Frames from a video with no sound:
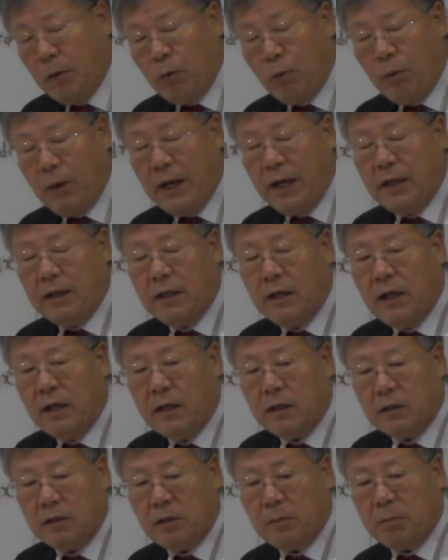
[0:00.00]

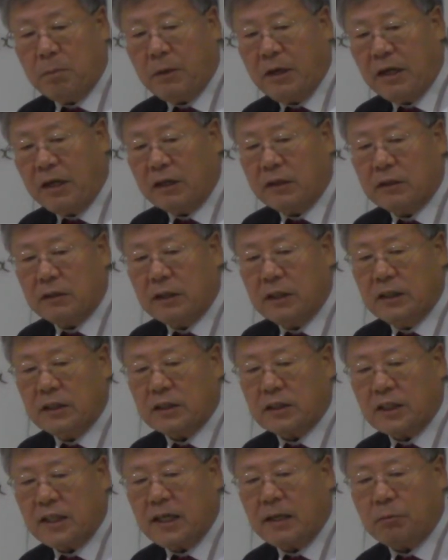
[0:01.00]
when the particle
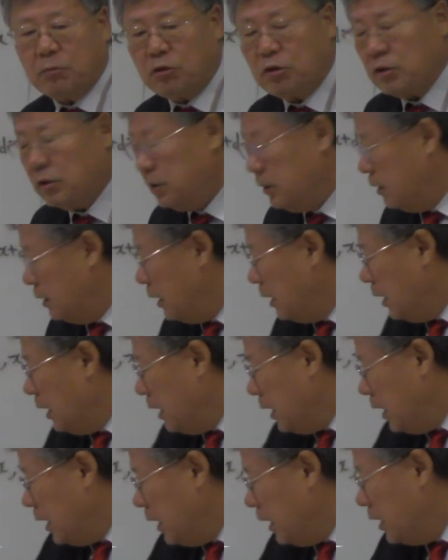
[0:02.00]
is captured
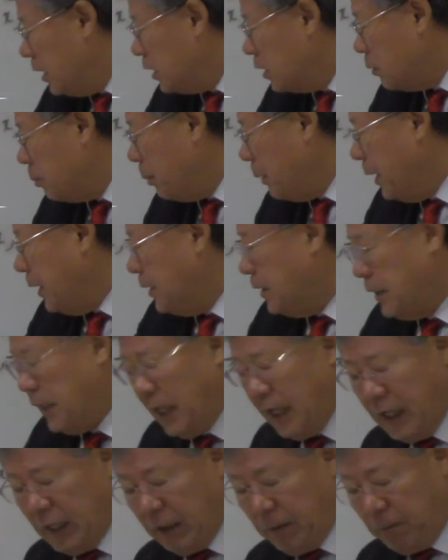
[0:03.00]
in a space
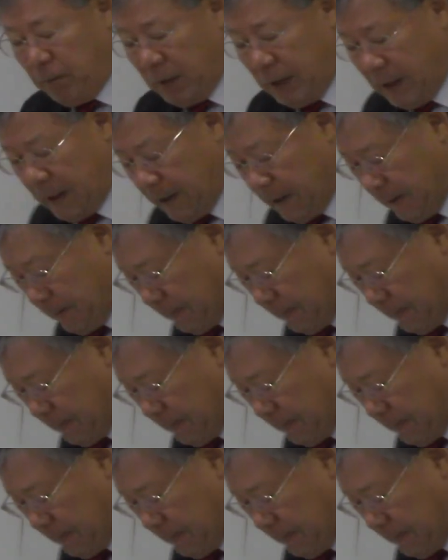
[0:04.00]
A and B,